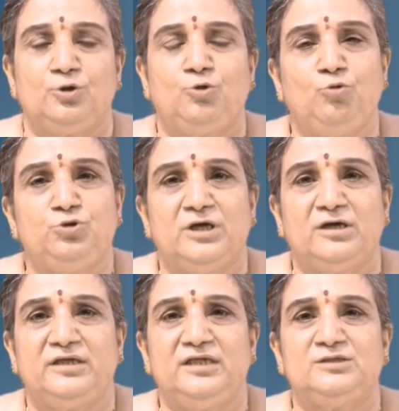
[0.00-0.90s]
two
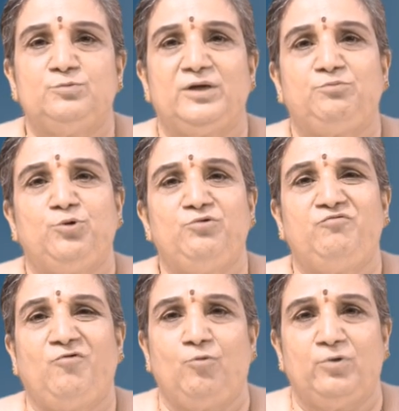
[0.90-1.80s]
theories were put
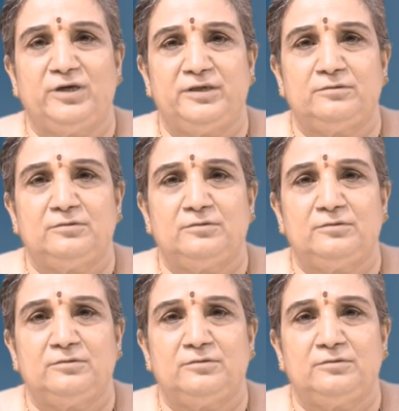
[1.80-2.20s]
forward